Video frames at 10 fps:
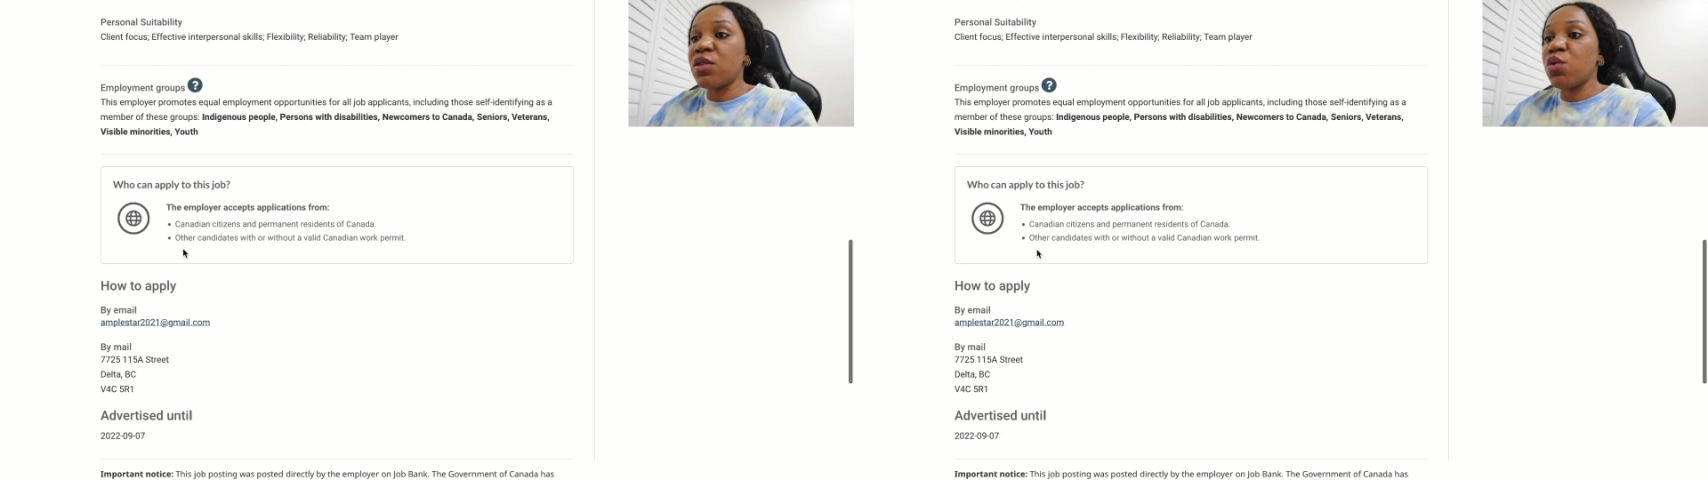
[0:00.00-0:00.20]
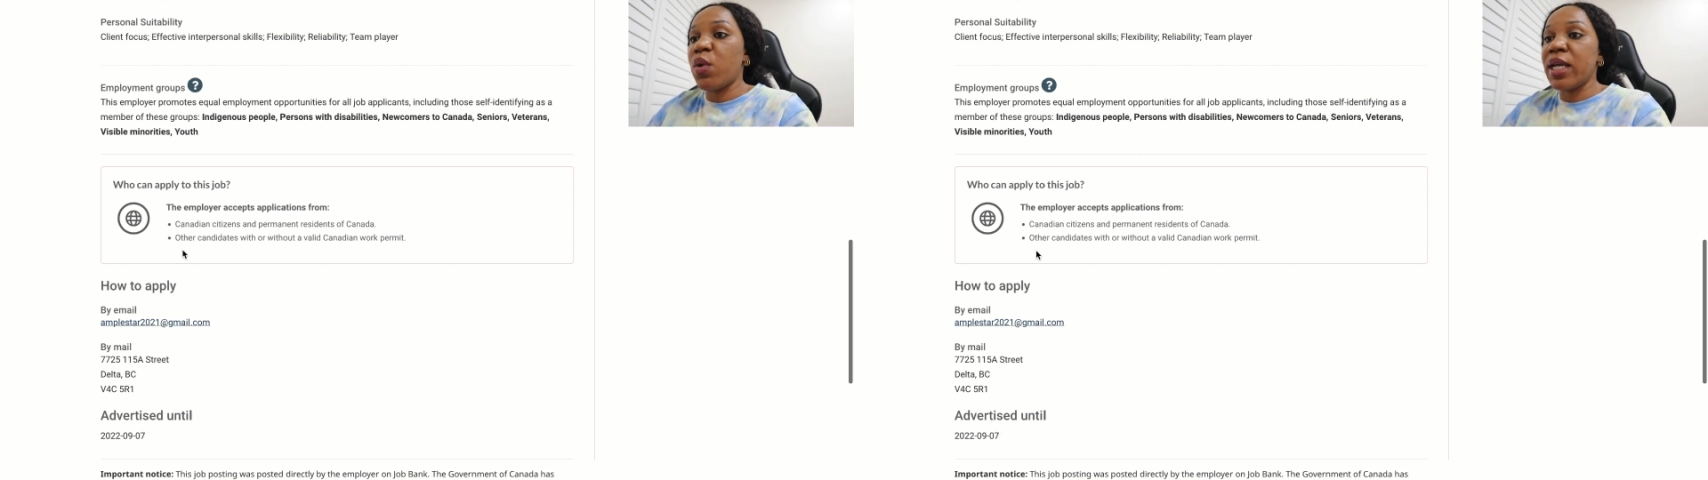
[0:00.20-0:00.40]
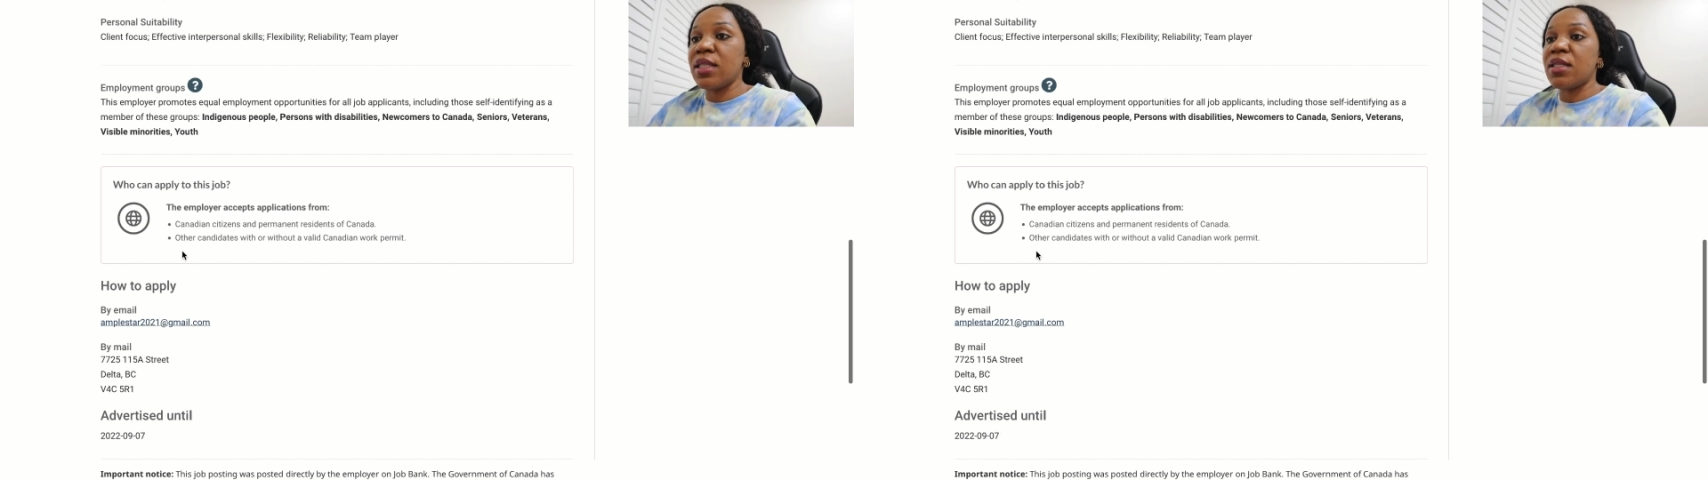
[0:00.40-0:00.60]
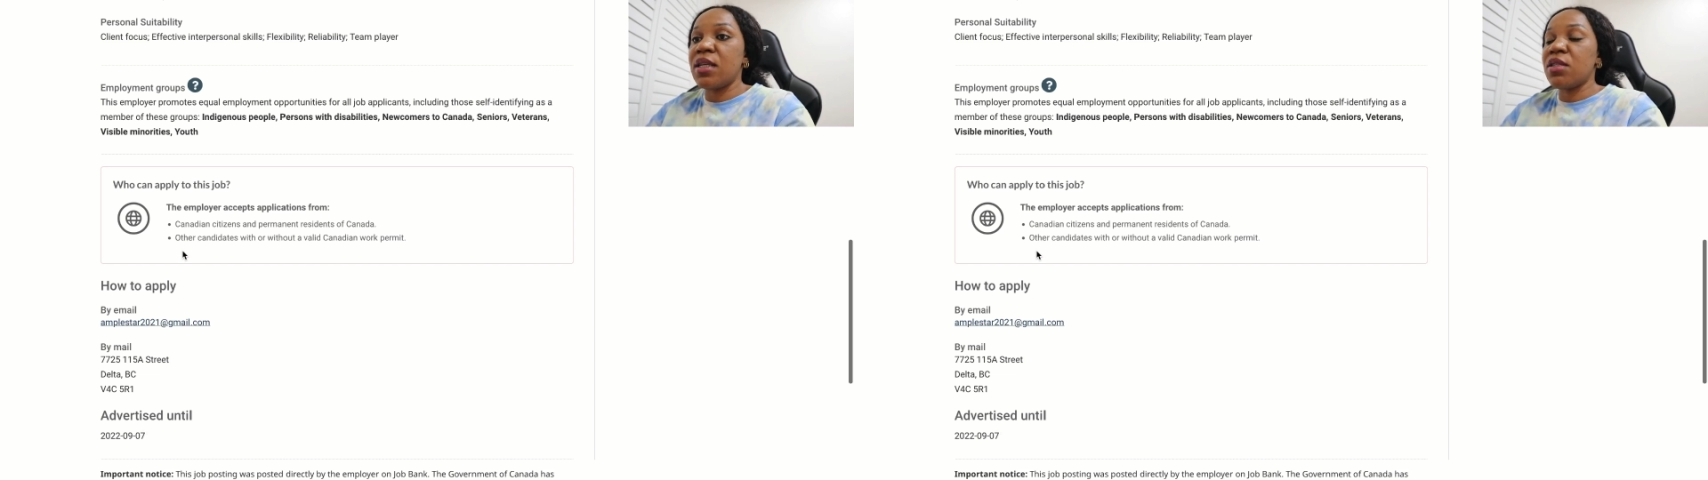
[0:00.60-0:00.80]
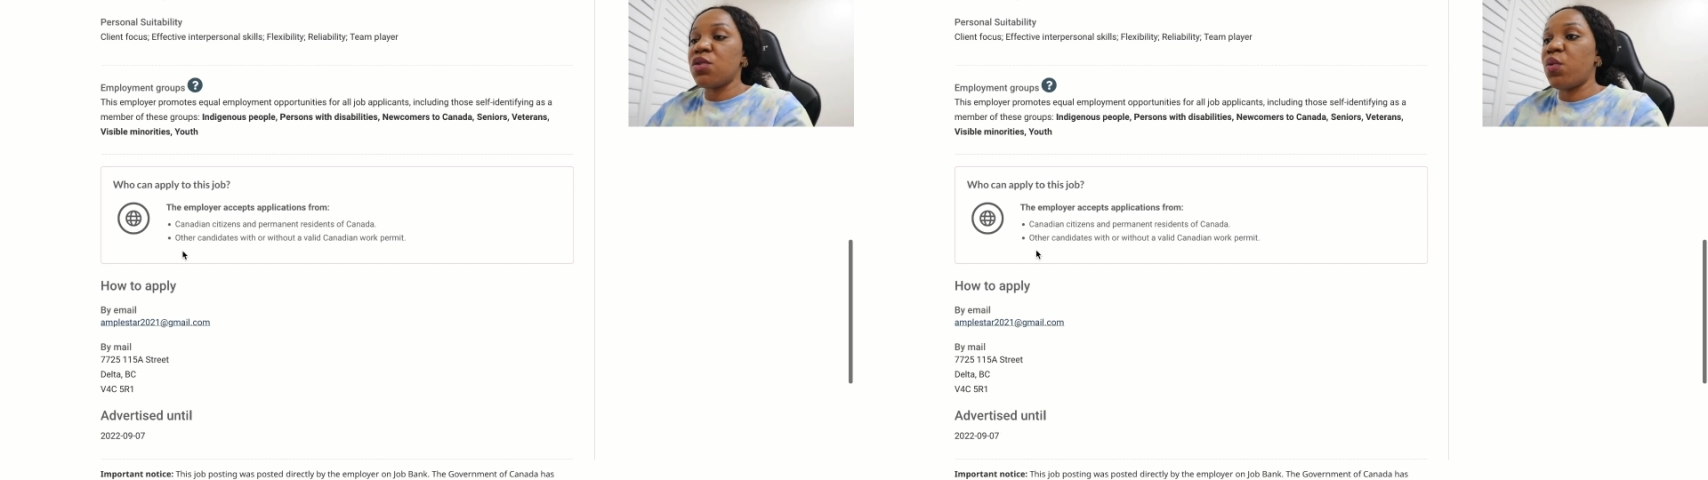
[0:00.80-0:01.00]

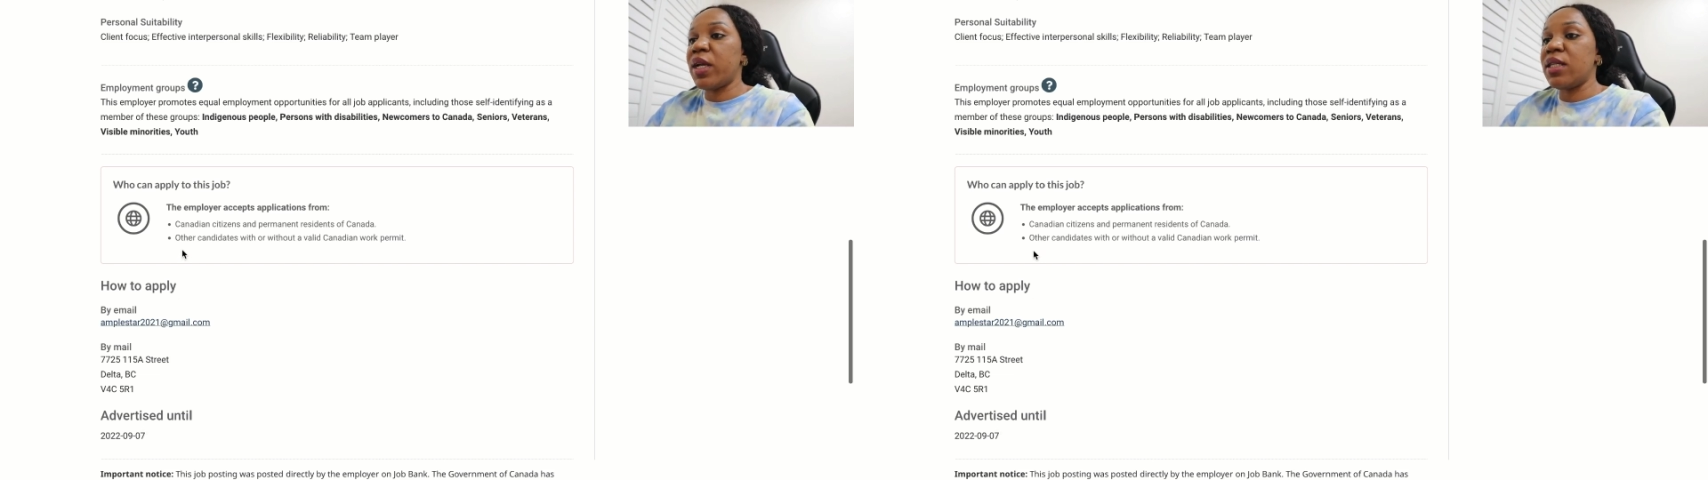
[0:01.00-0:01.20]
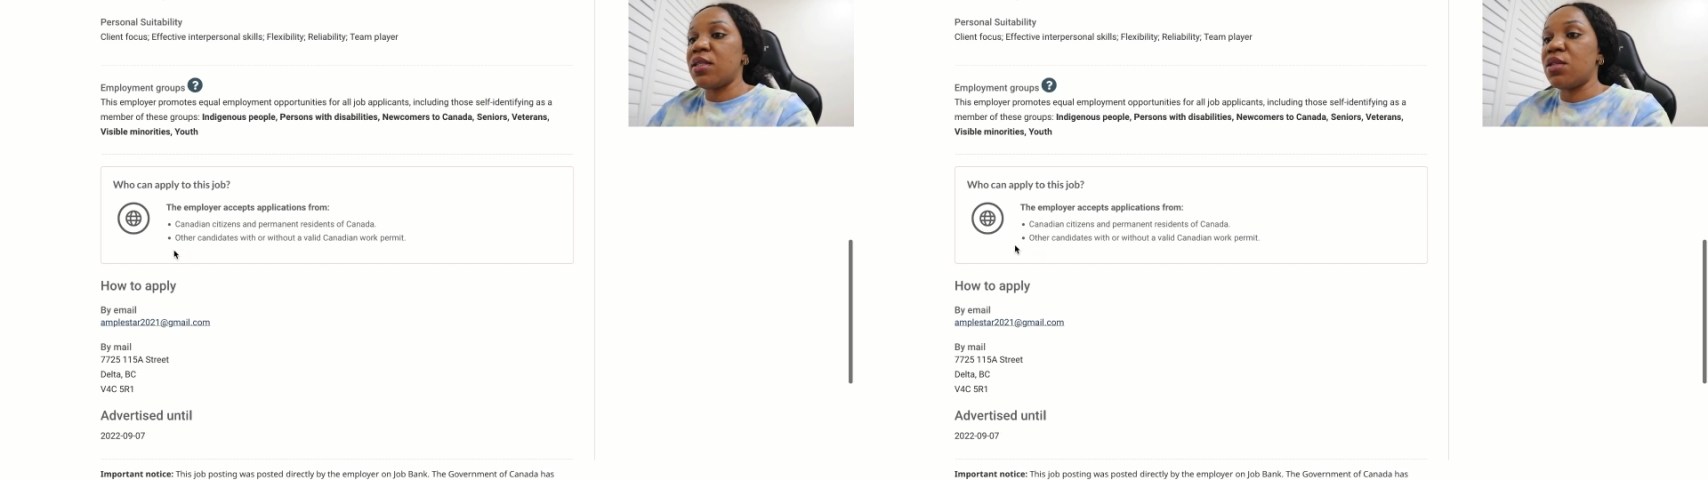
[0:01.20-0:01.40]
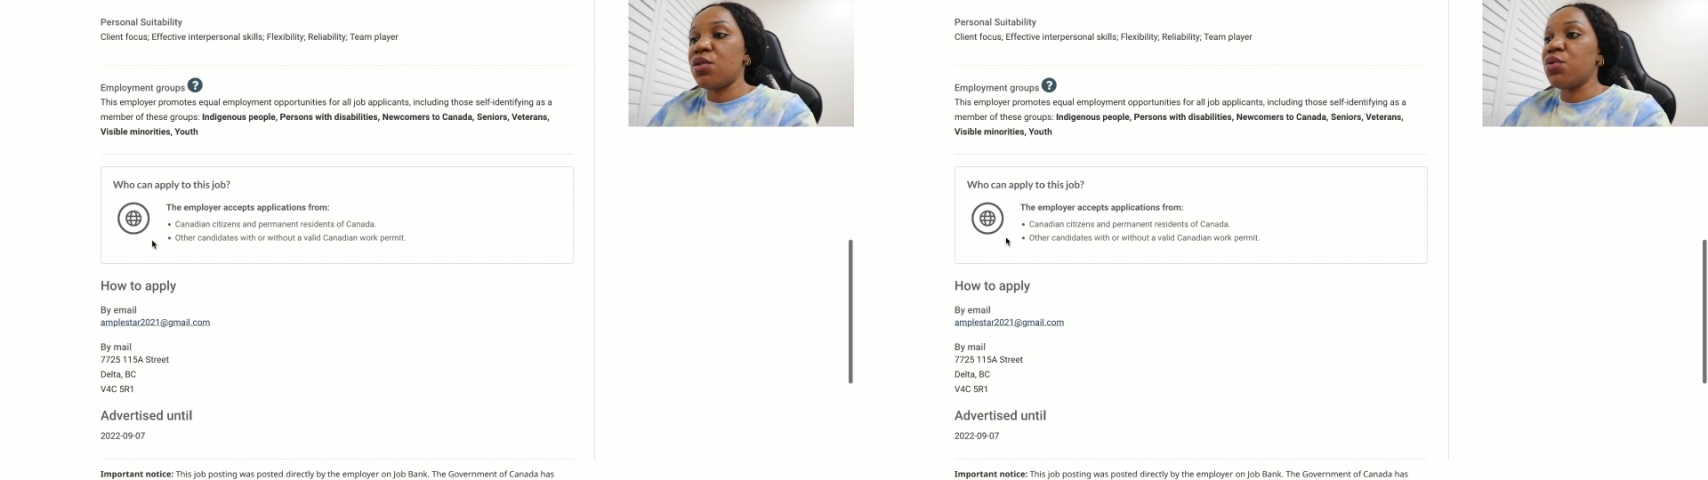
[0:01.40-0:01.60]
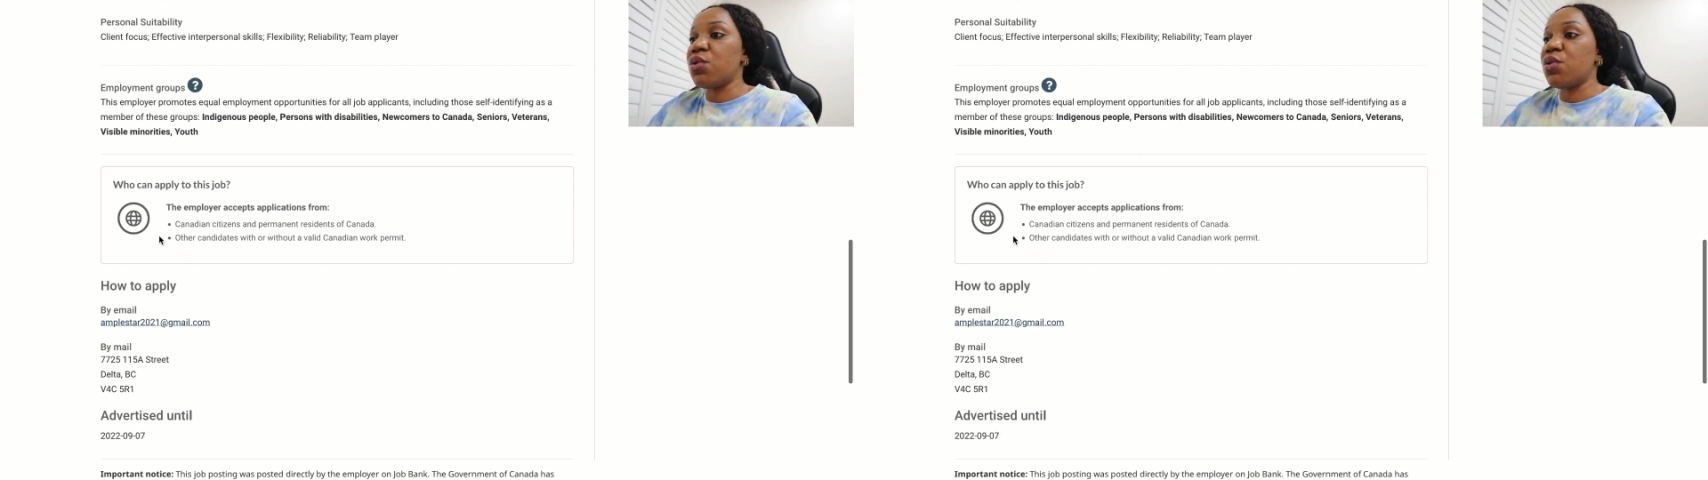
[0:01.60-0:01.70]
2022.